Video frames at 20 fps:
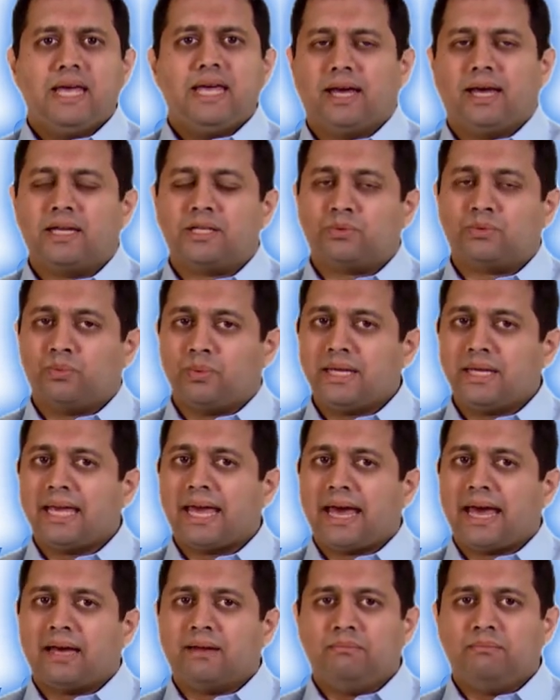as we
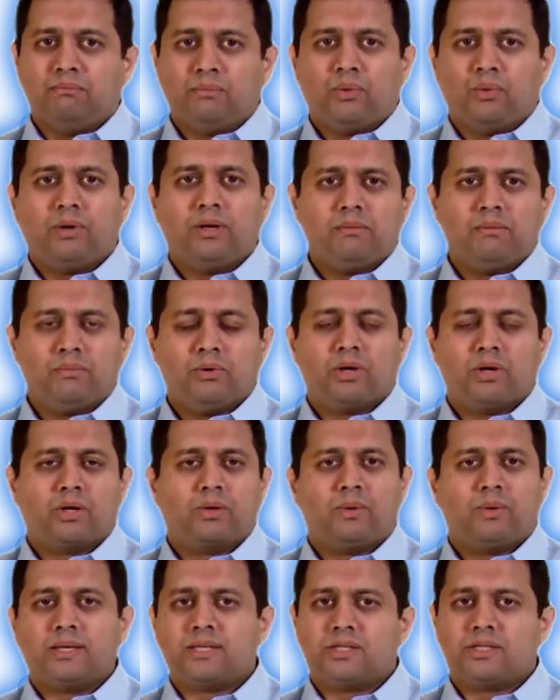add more and more
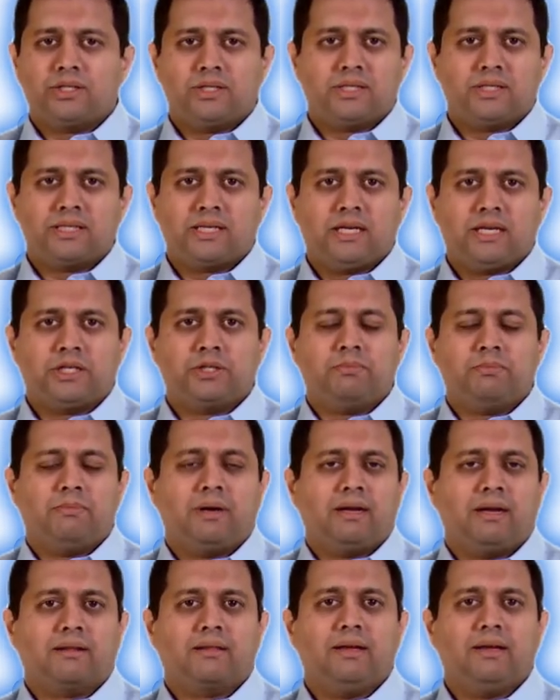questions each
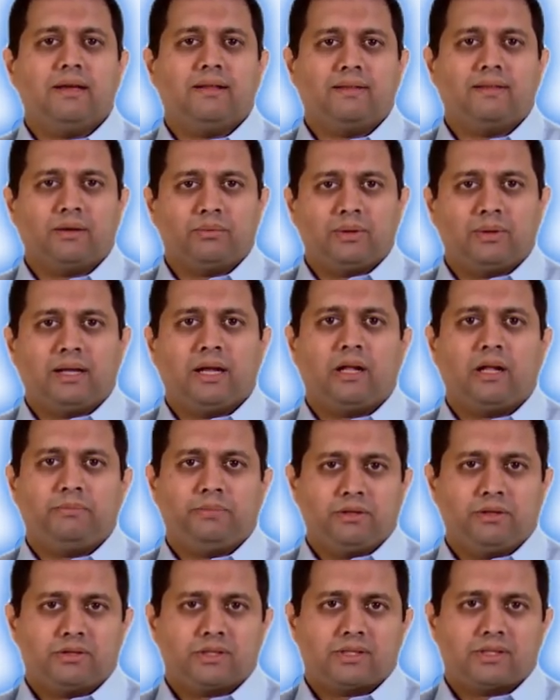month that will help
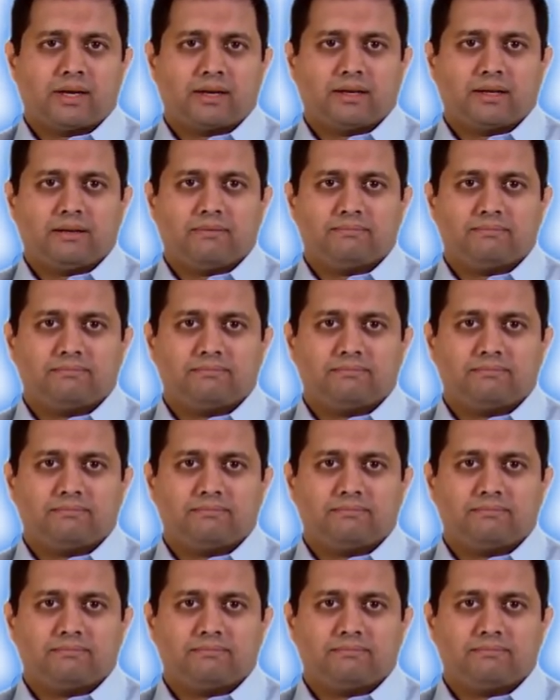you study.